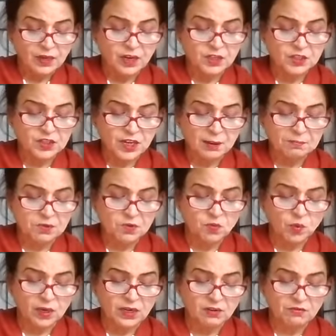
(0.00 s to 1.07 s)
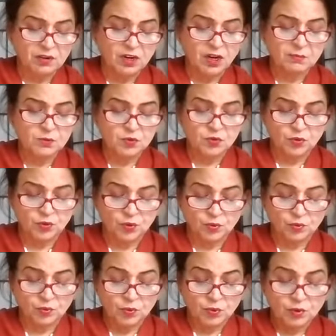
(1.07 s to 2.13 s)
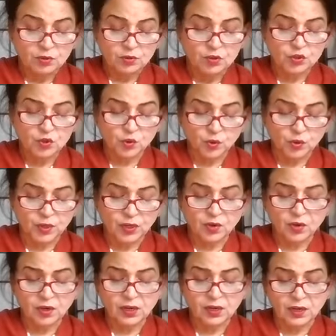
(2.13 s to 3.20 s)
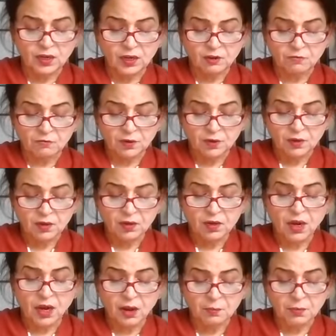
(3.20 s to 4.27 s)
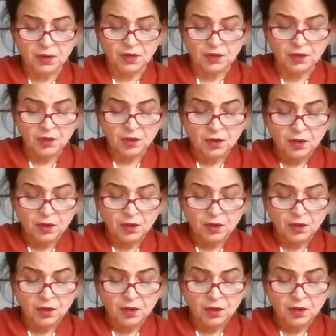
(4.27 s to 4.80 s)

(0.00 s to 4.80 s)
Accept whatever comes to you, joy or grief, calmly.